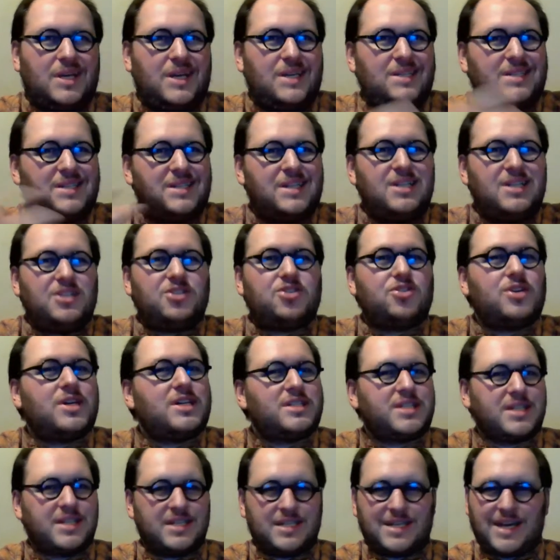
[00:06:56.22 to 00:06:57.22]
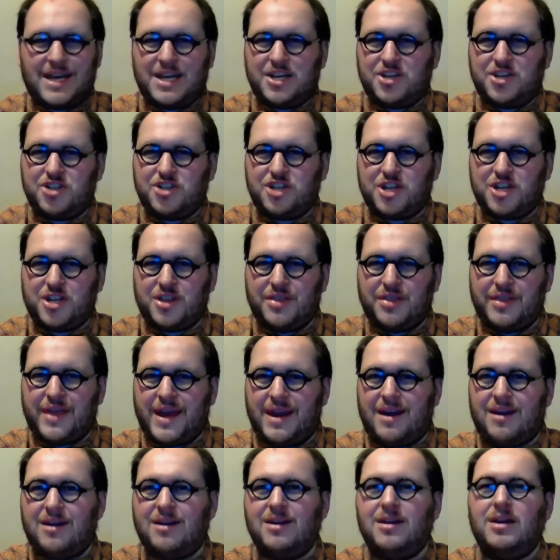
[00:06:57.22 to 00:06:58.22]
It's an interesting tension
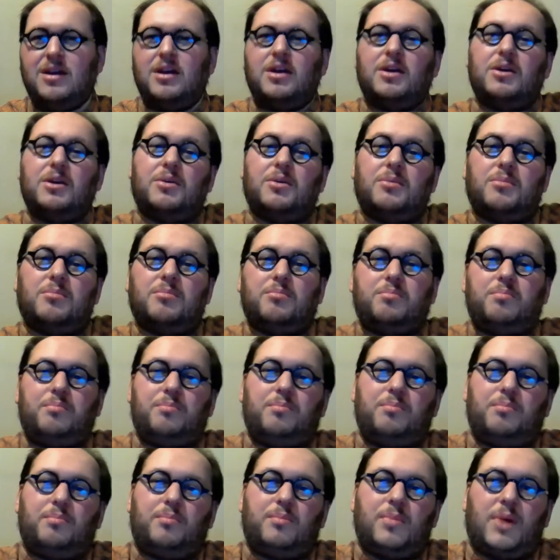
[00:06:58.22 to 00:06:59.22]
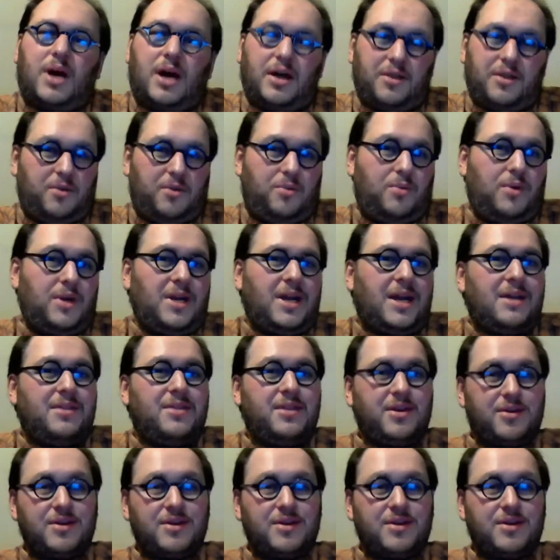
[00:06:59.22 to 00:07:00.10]
there. On the one hand,